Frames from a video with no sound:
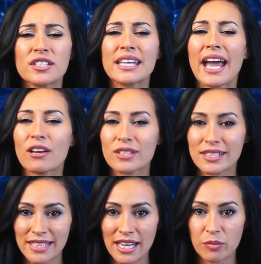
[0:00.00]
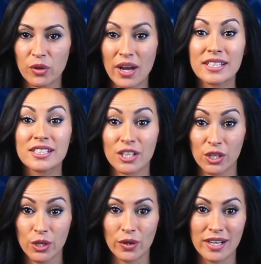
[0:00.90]
see how stable and
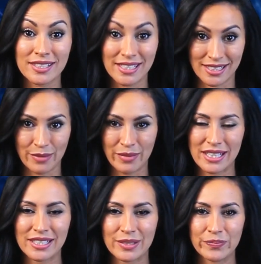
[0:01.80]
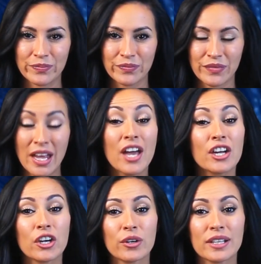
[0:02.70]
secure a system is.
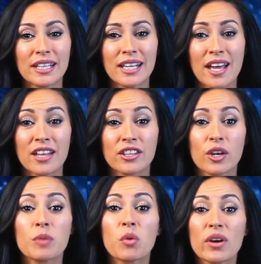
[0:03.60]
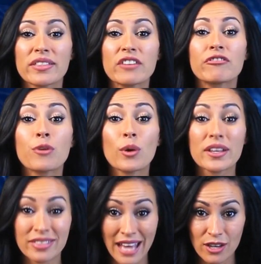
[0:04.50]
Currently, there are more than
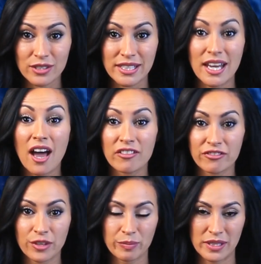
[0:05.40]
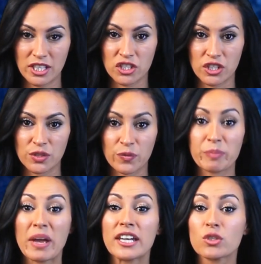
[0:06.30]
4,000 unfilled positions for
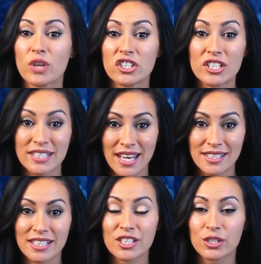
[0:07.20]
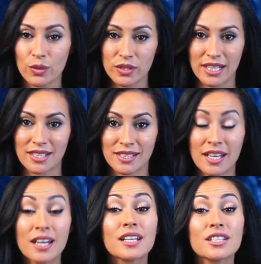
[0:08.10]
penetration testing associates,
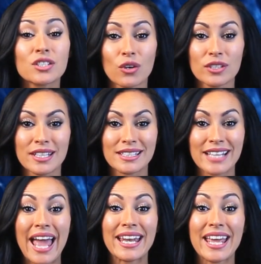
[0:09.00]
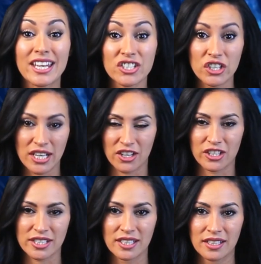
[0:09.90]
consultants, and
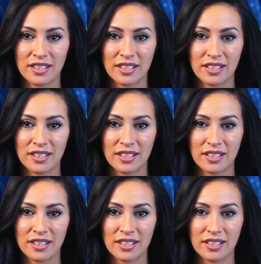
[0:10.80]
engineers.